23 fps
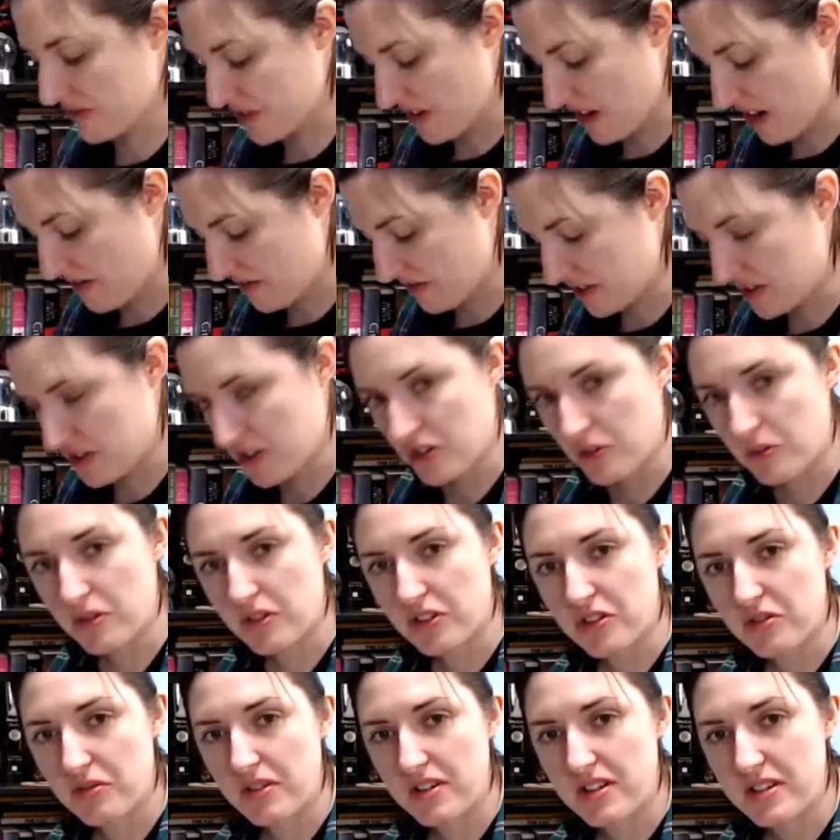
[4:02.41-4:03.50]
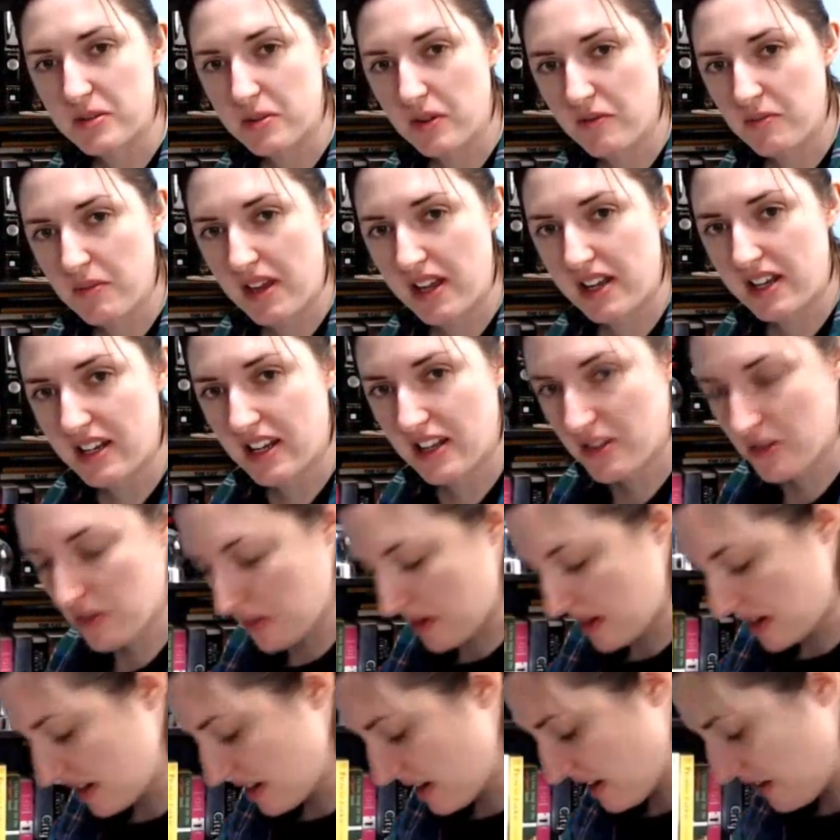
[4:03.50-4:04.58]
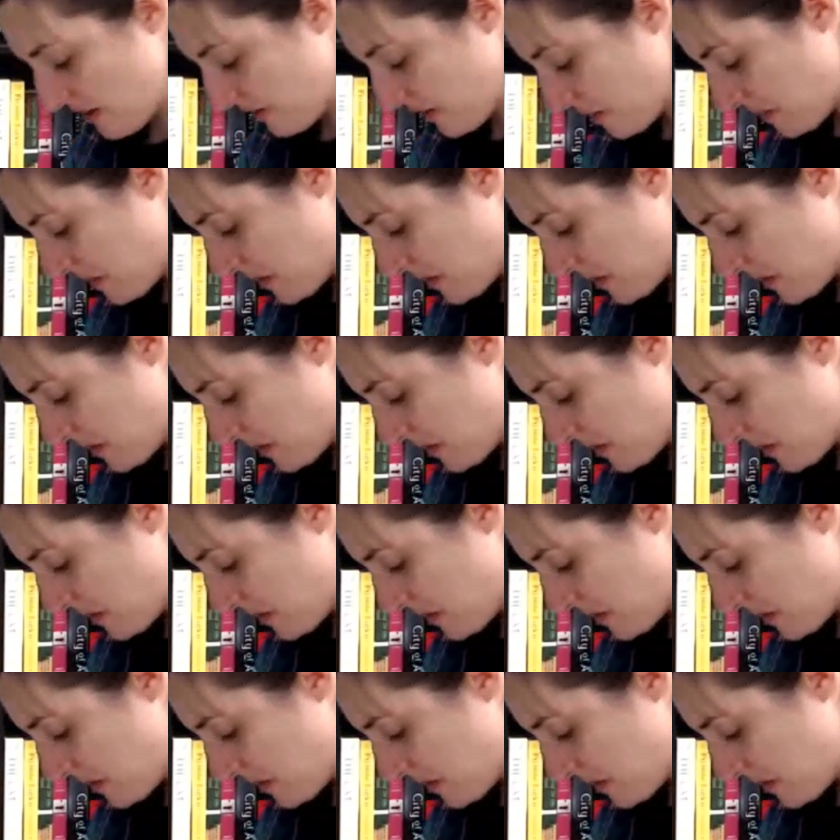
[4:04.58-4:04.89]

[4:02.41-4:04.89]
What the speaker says: every 2 or 3. So I've made another one, flip it